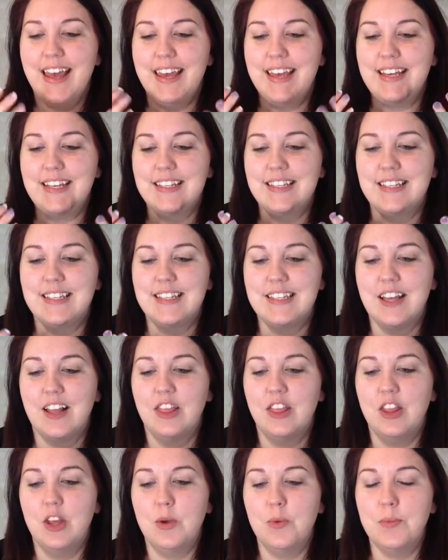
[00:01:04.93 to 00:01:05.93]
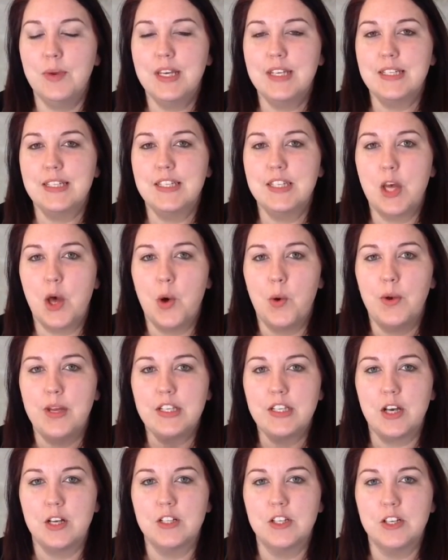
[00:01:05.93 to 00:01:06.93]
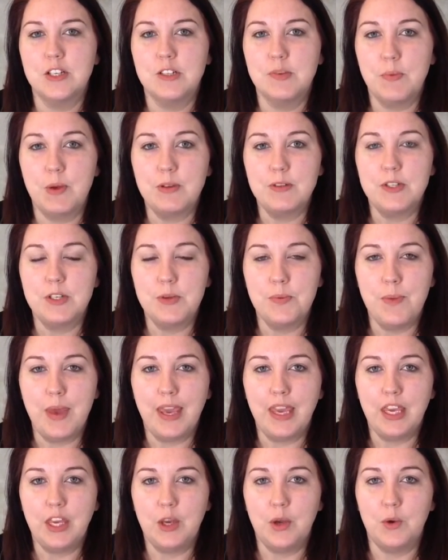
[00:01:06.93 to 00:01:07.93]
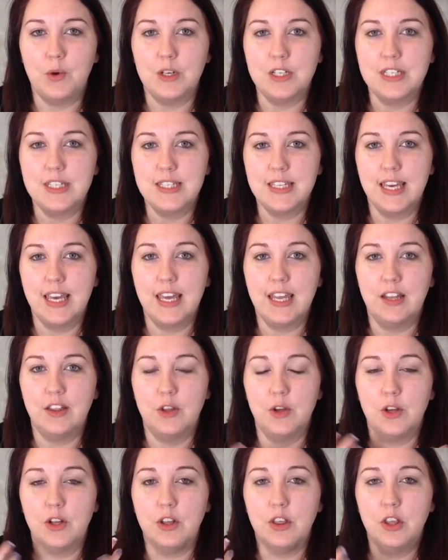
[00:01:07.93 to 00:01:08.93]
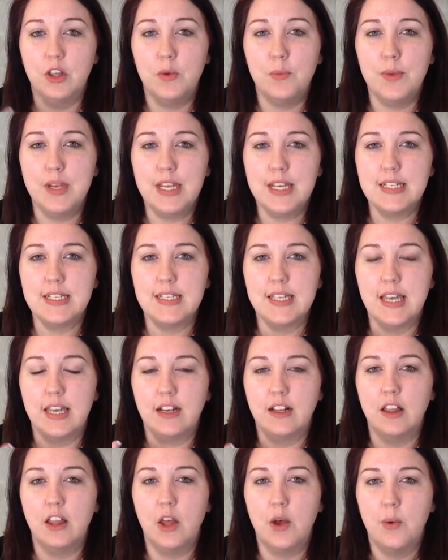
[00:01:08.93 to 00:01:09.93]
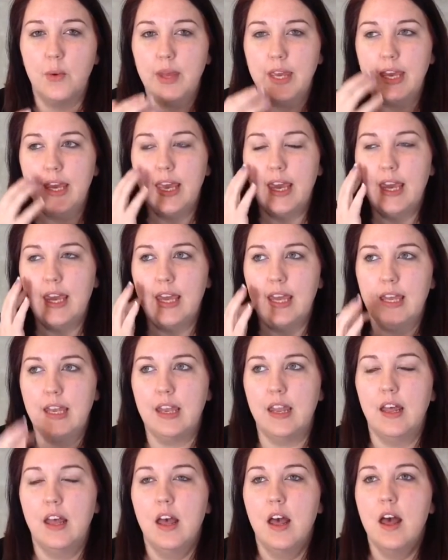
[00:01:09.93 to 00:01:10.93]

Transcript: It's Lumi, so it's also supposed to make your skin look luminous and glowy and